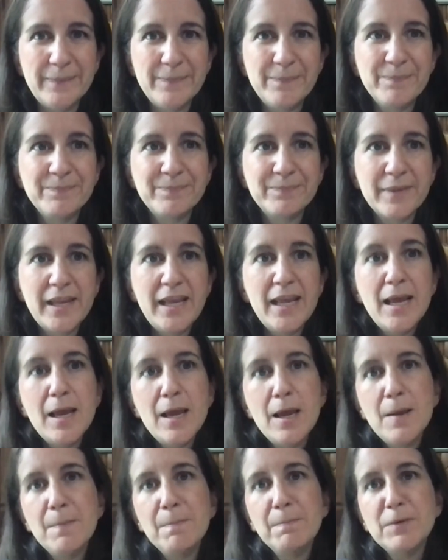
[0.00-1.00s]
is where it
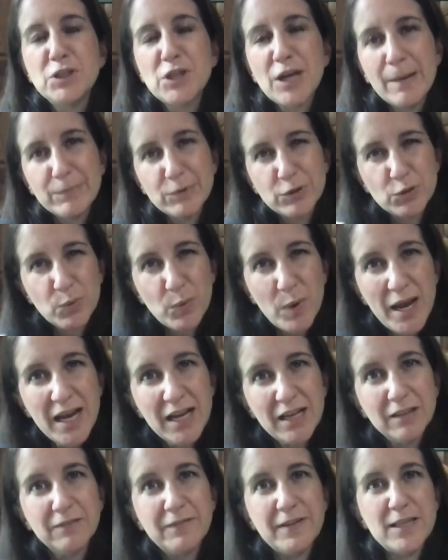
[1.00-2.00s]
shifts from kind of these
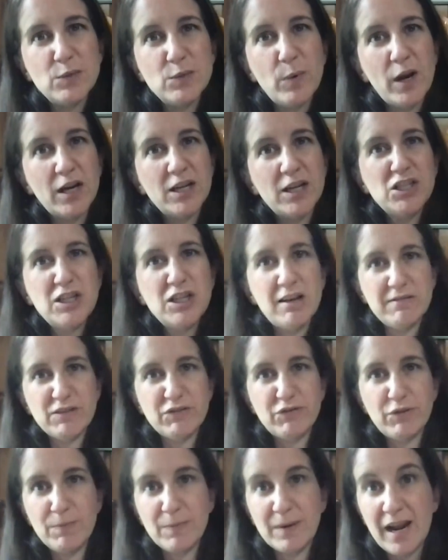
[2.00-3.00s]
poetic parables
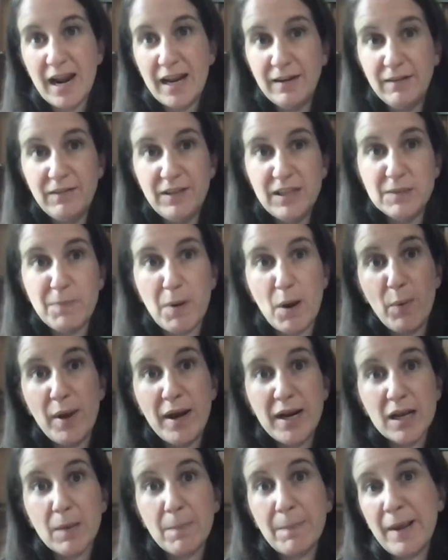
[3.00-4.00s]
to the
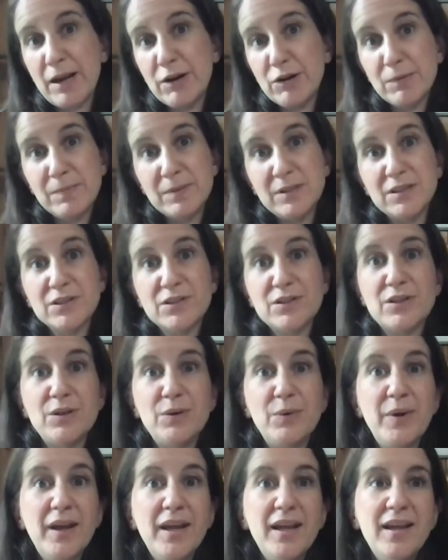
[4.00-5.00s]
kinds of stories
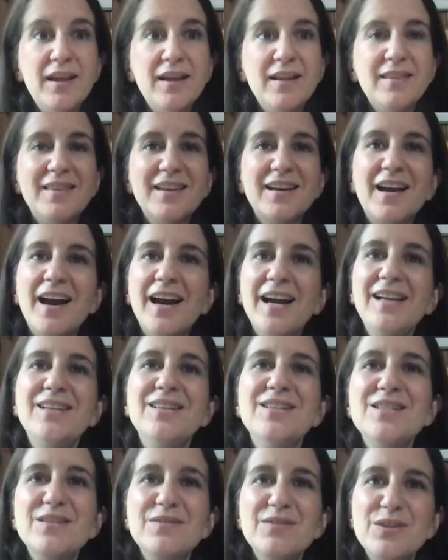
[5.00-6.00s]
that get told
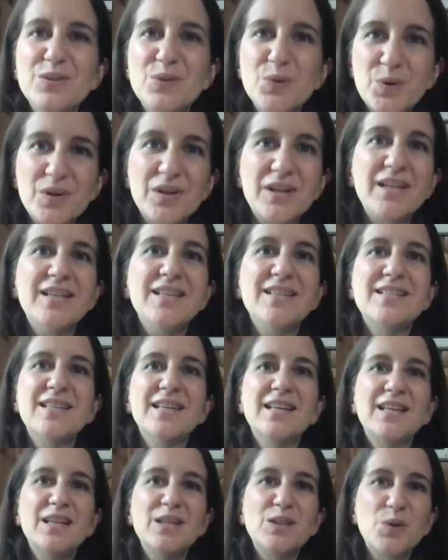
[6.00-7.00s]
around the dinner table.
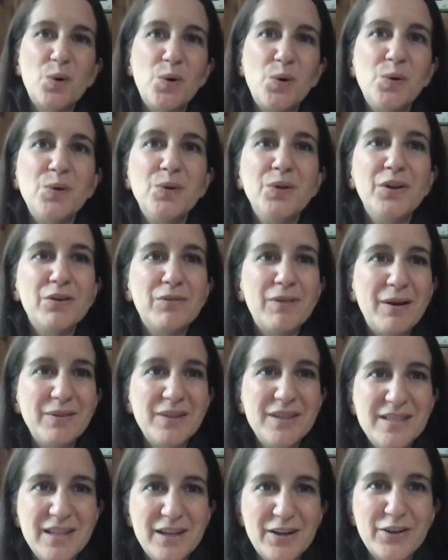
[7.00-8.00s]

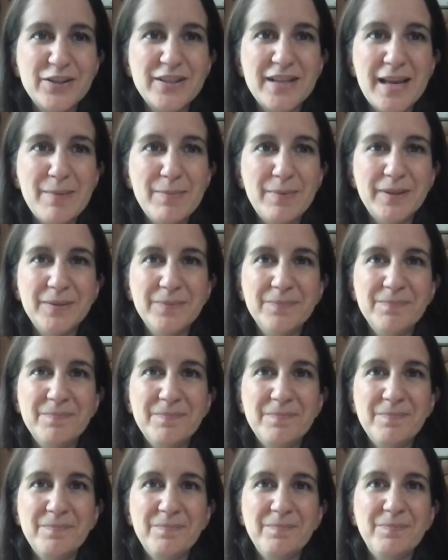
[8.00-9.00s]
Family
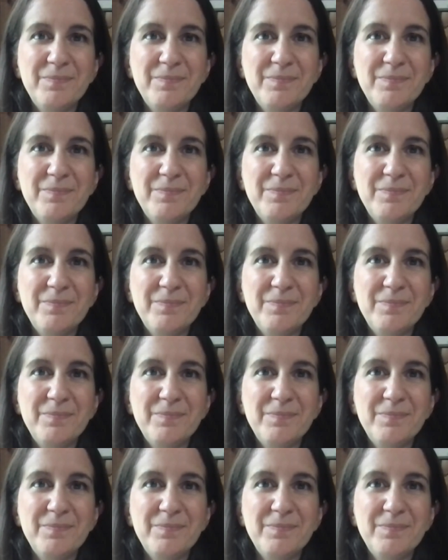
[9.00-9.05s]
stories.